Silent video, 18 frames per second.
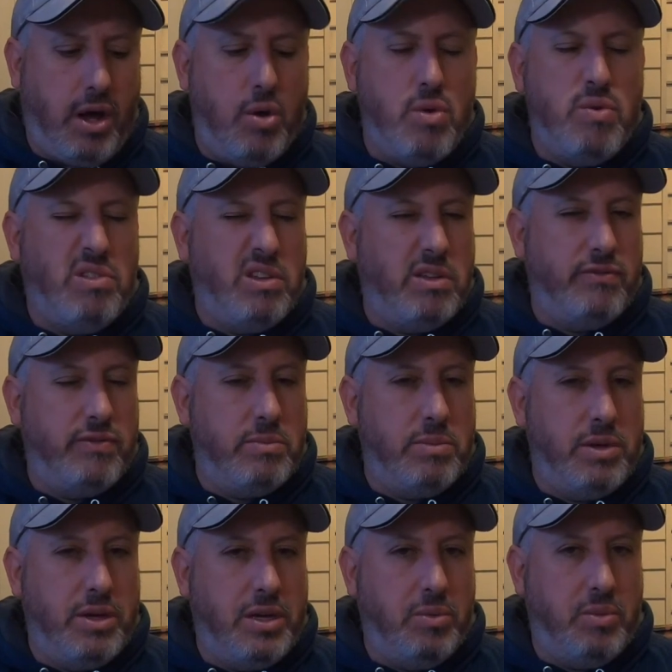overly
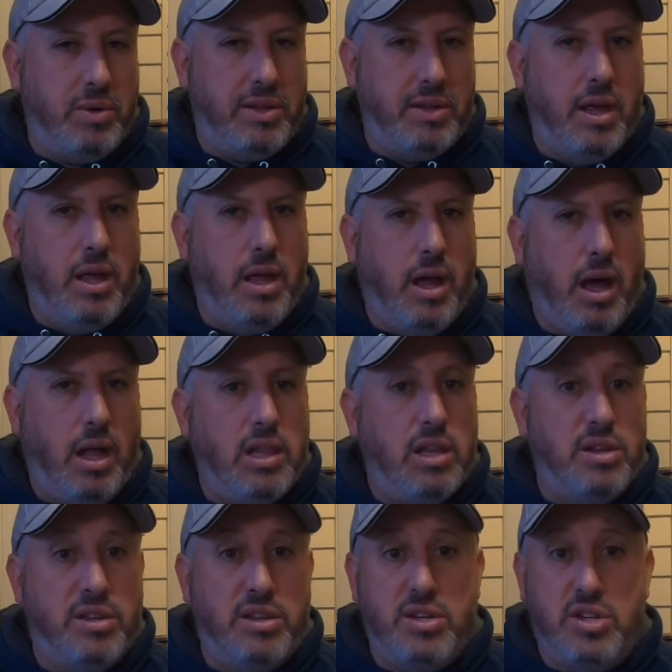familiar with a
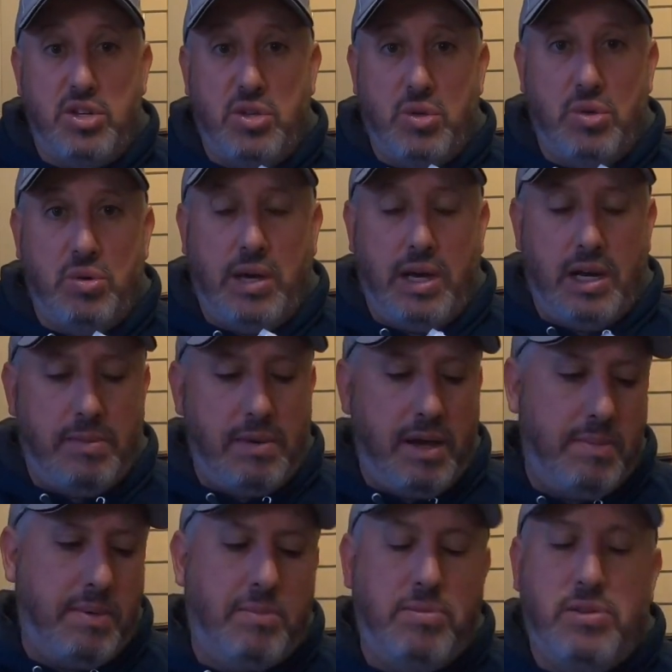lot of the new
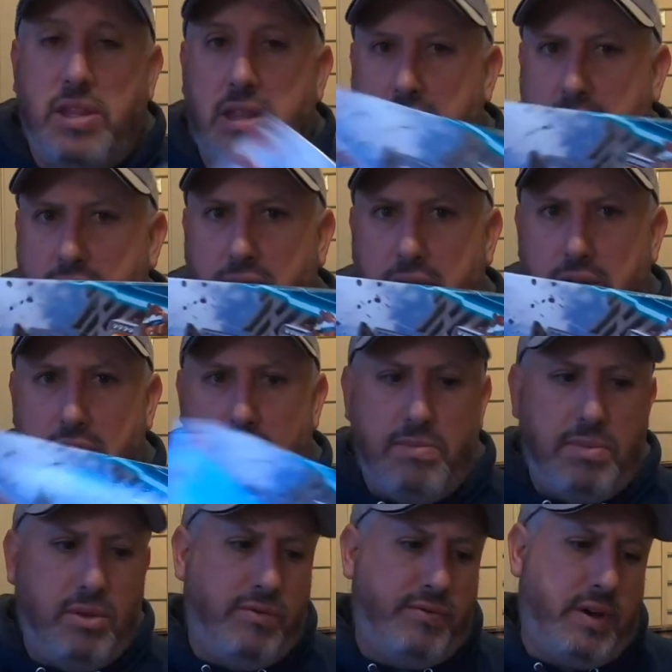anime, but I think that's from the new
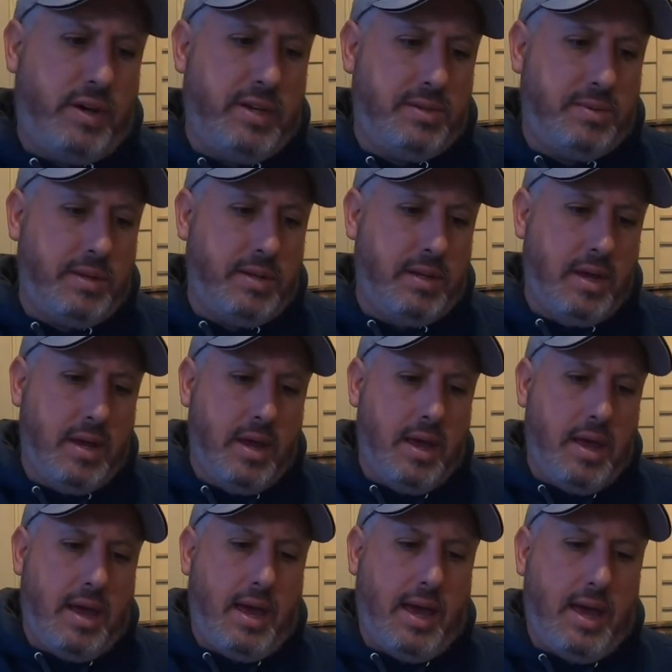Build Fighters one.
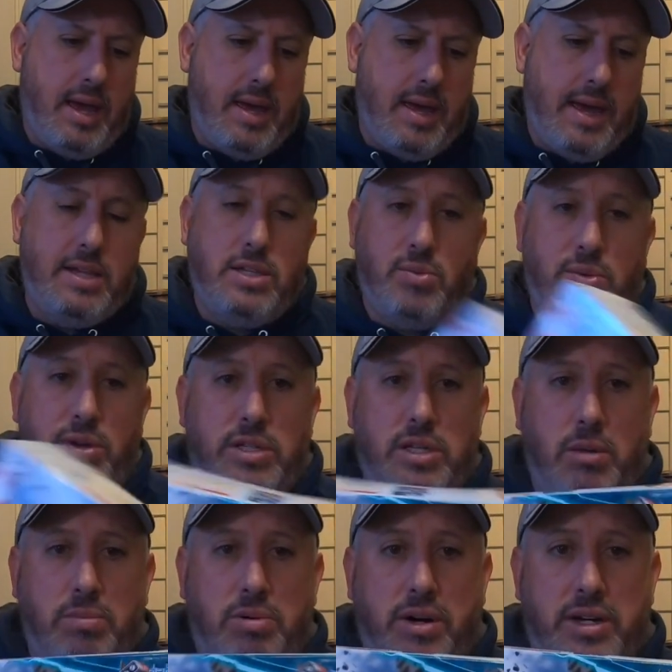It has a
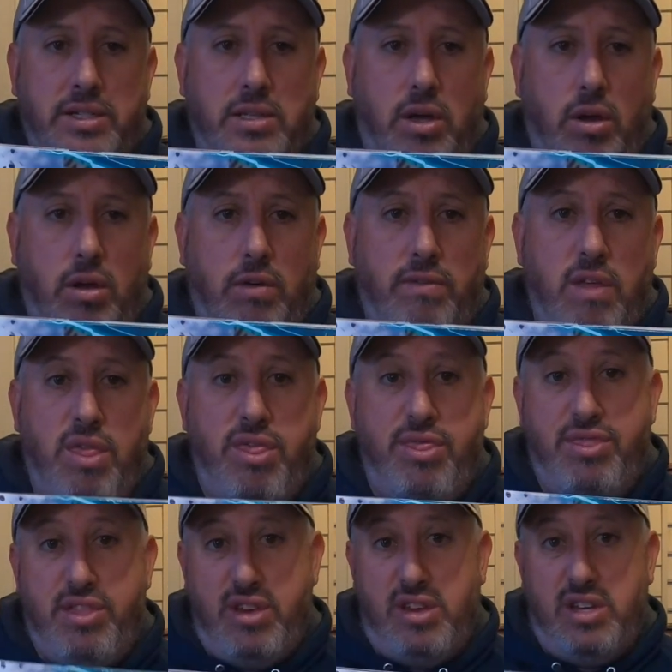retail price of
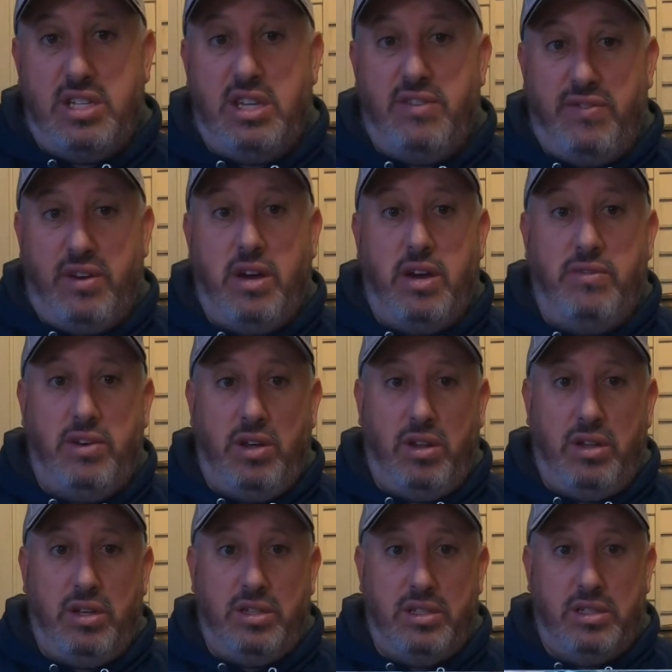
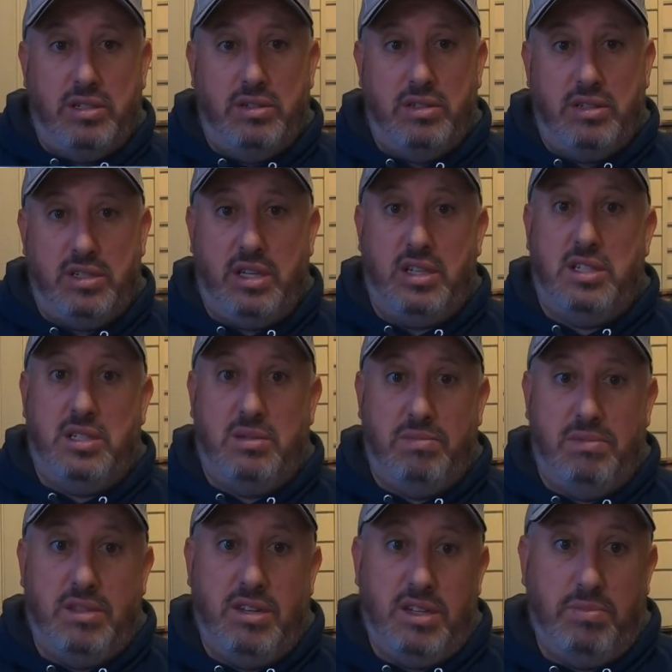$35, so
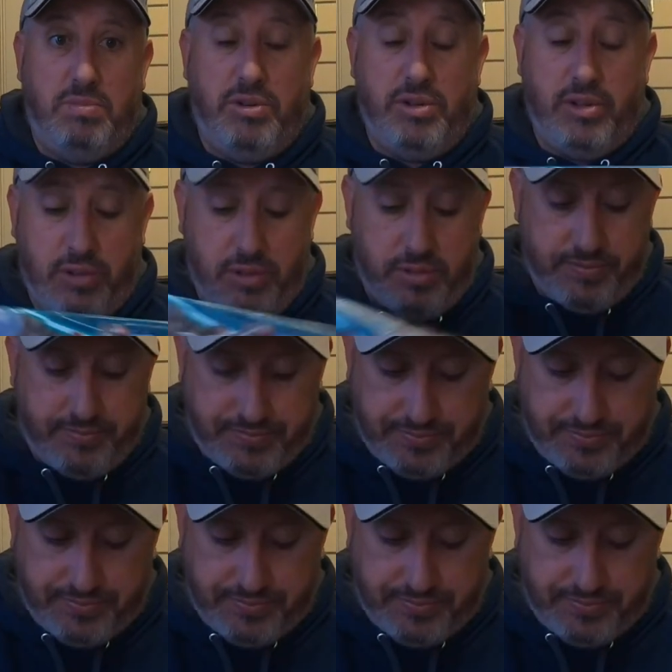that's pretty good.